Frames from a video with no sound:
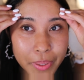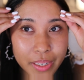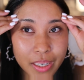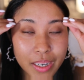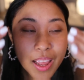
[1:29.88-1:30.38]
up
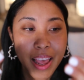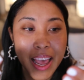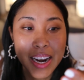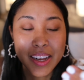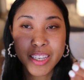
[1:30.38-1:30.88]
here,
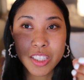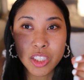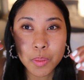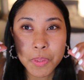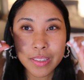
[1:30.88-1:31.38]
and I think
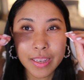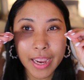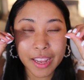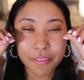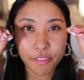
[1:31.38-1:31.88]
it's just because
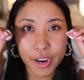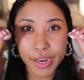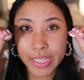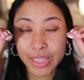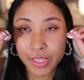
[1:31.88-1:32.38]
I had
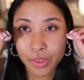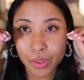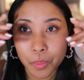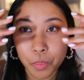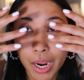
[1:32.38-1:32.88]
very
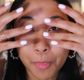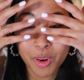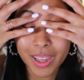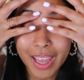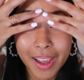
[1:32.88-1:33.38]
little
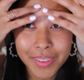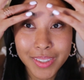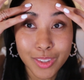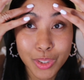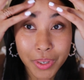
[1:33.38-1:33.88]
primer
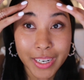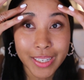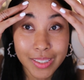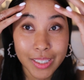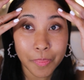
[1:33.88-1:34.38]
left, and so it
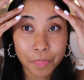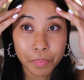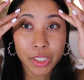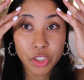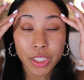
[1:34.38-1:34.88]
ended up
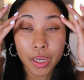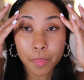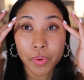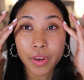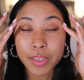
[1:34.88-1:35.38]
bunching
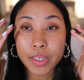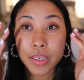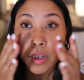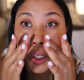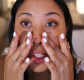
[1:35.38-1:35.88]
up around
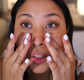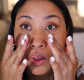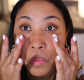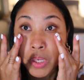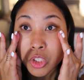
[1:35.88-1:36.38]
here.
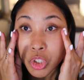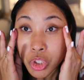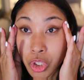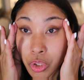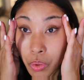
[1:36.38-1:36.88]
So make
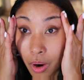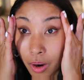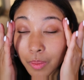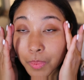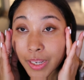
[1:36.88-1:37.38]
sure you
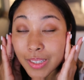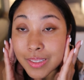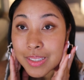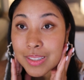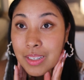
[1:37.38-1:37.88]
are applying
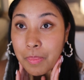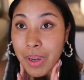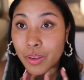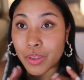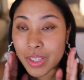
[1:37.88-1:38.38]
a decent
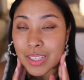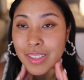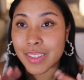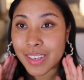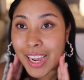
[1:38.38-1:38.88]
amount so
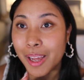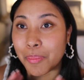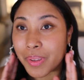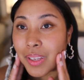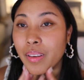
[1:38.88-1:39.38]
that doesn't
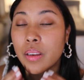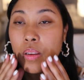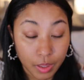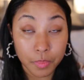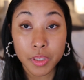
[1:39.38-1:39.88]
happen.
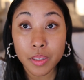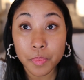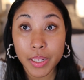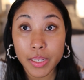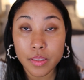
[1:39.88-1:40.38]
I'm gonna
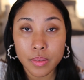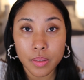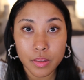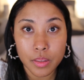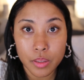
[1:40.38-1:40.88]
apply
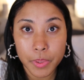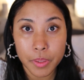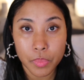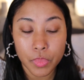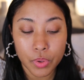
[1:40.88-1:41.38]
just a little
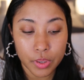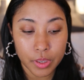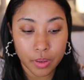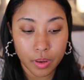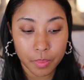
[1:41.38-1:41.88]
bit
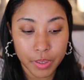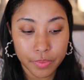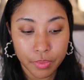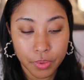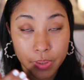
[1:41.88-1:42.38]
more on
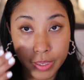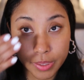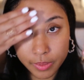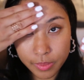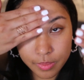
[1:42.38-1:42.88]
my
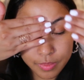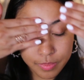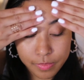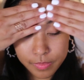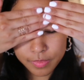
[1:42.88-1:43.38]
forehead.
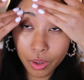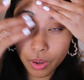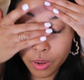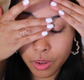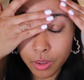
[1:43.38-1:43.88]

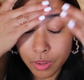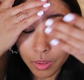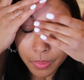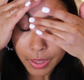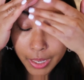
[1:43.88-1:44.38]
Oh,
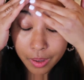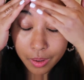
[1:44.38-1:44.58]
wow.